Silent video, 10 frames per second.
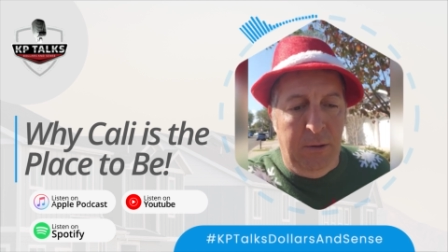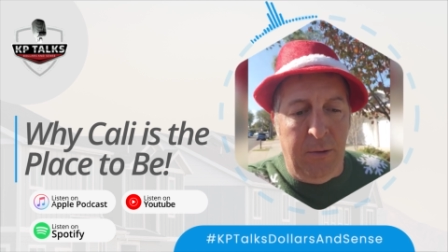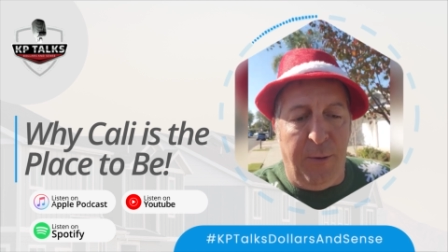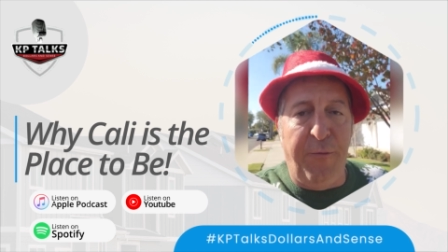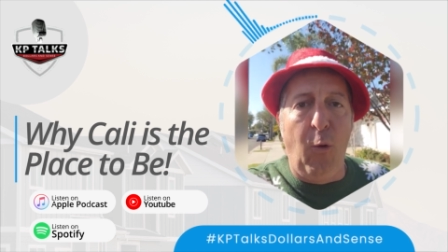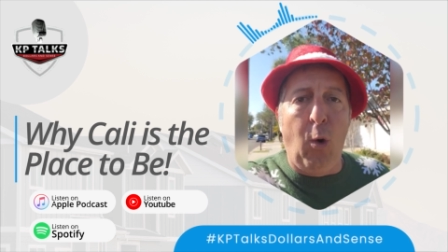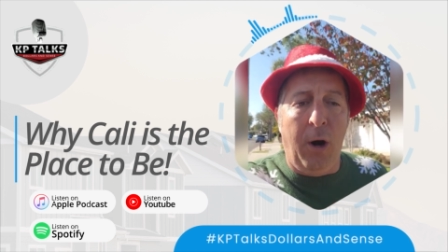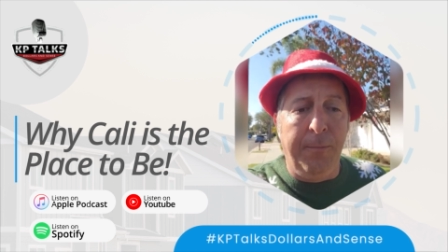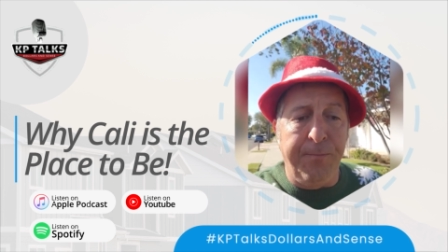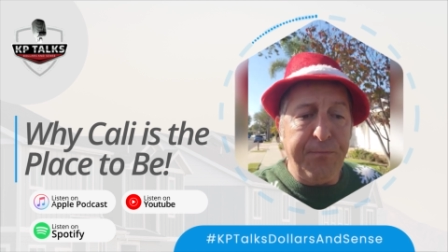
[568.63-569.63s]
the
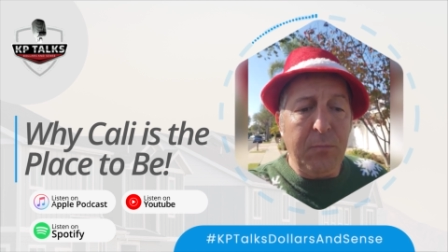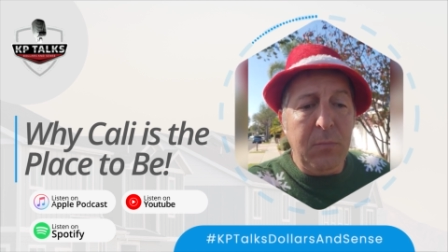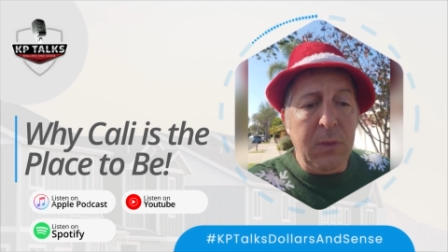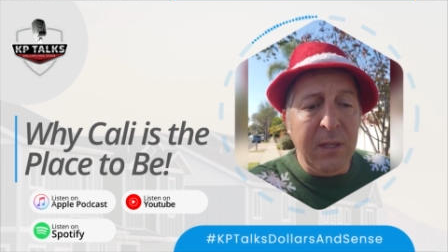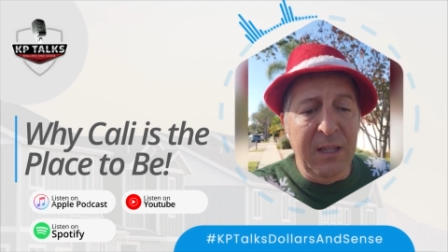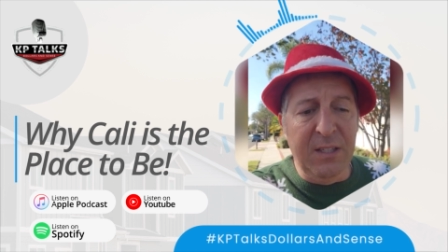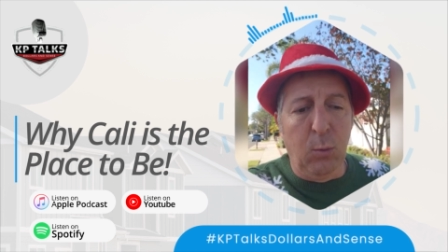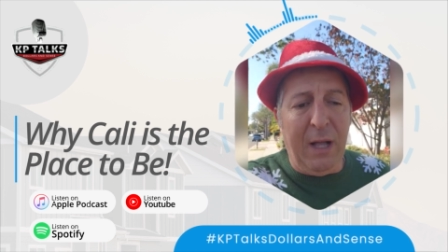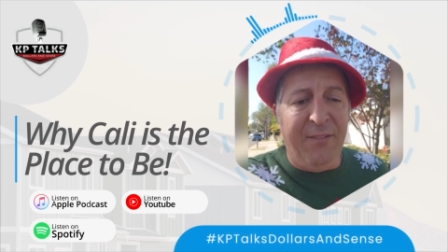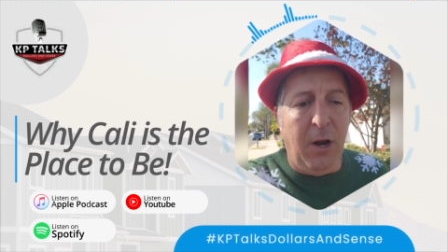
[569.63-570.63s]
four is that
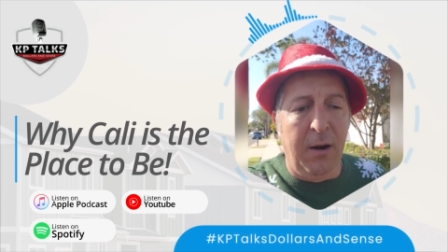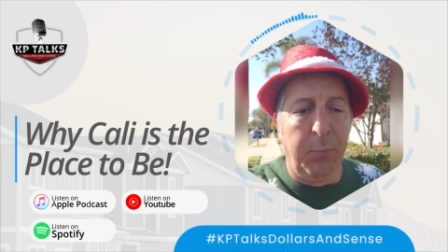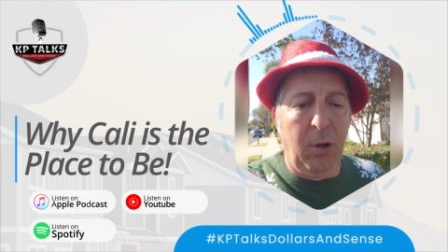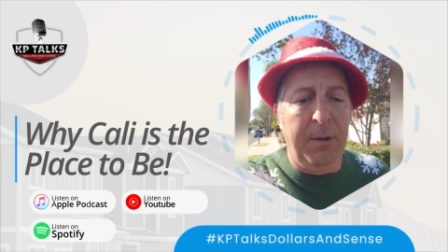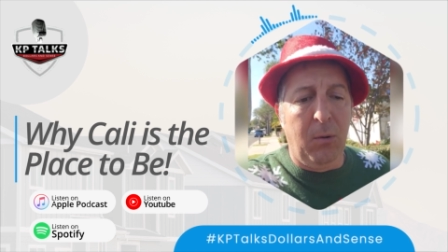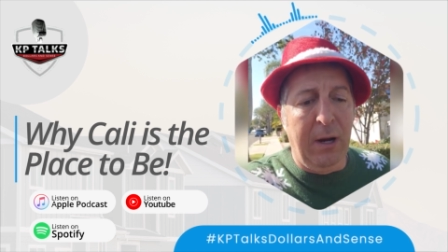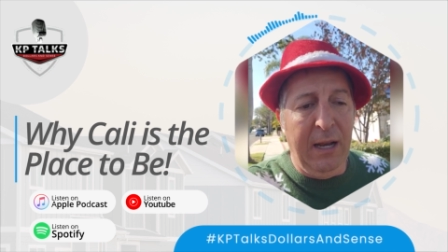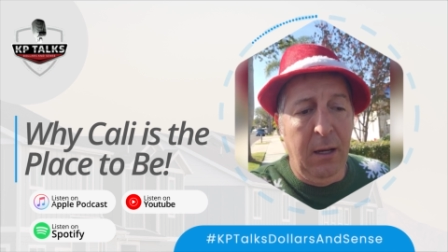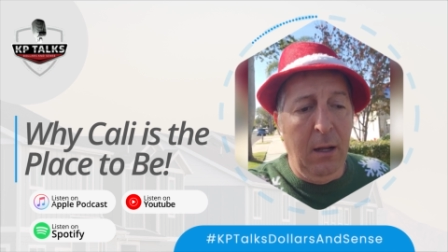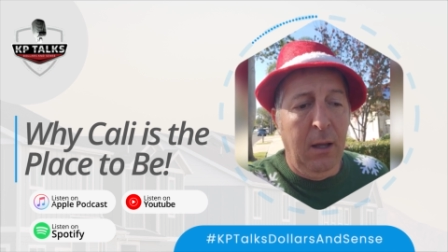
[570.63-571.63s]
we'll have an unemployment
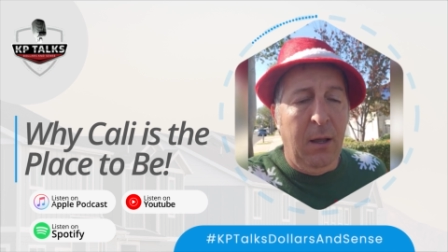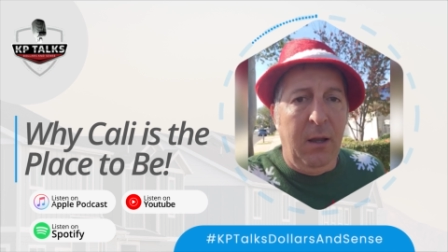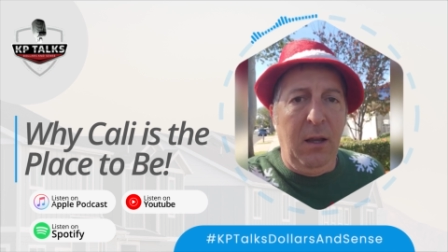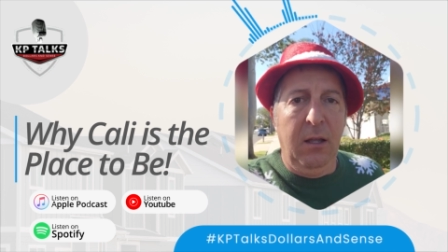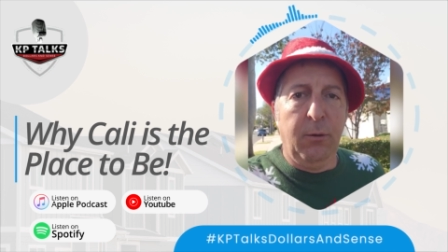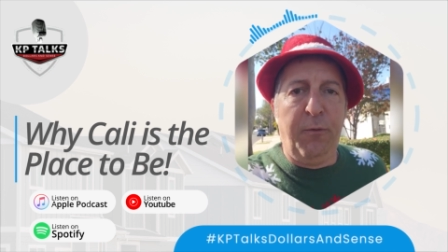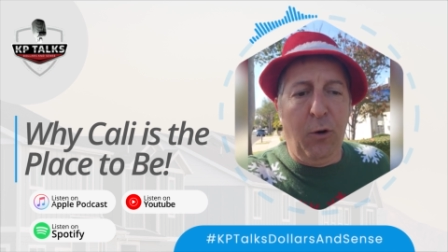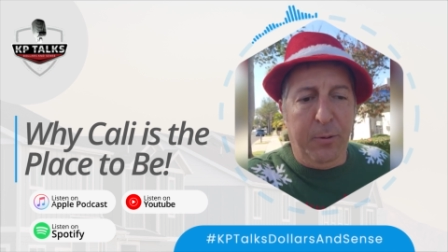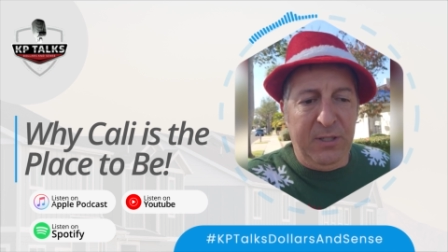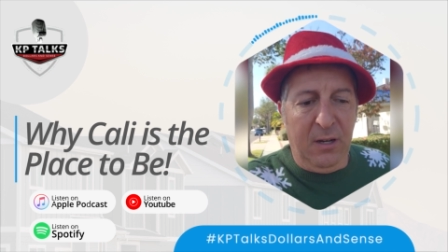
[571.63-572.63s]
rate in the
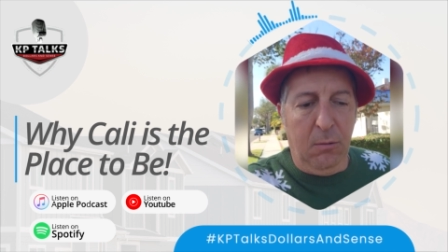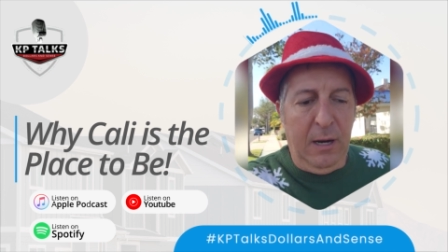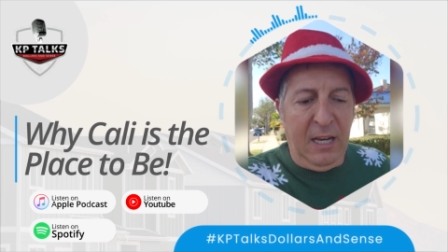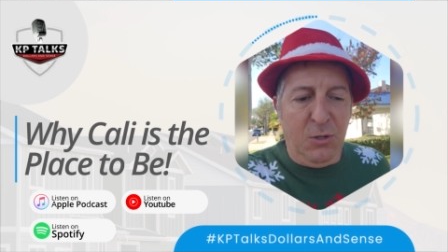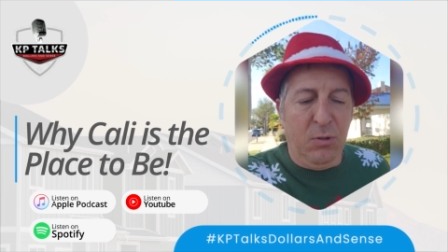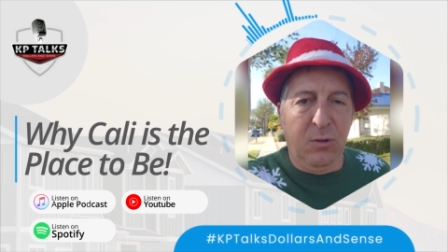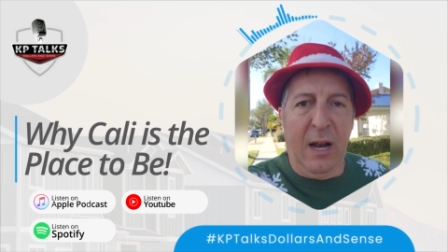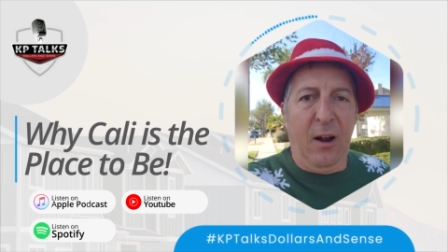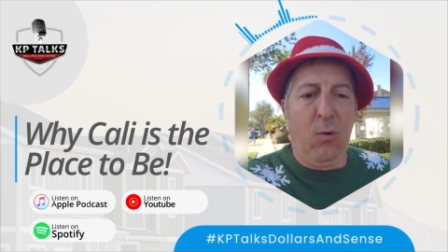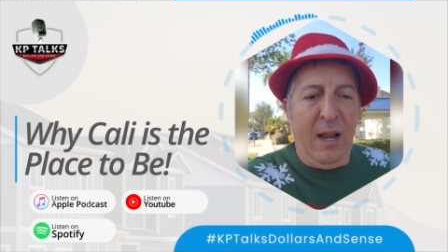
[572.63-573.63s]
four percent range. So
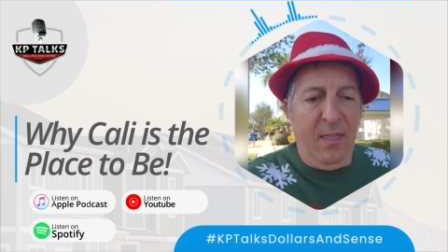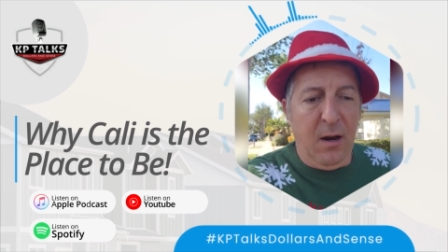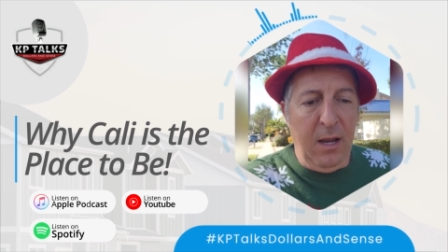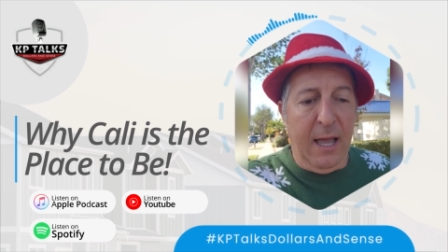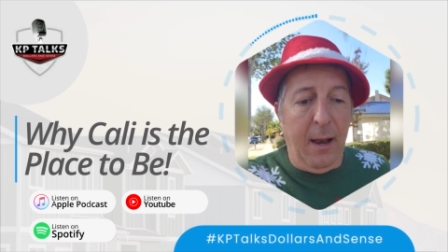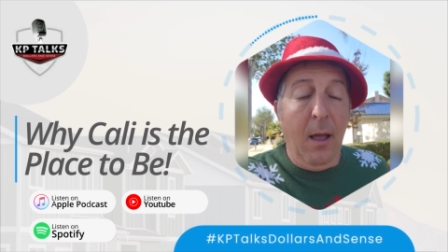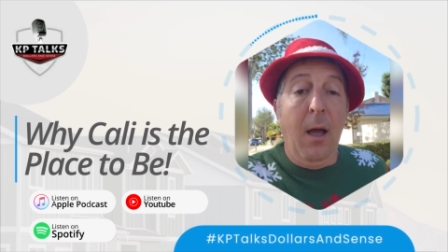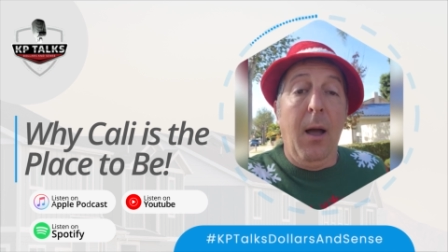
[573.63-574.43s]
not quite there yet.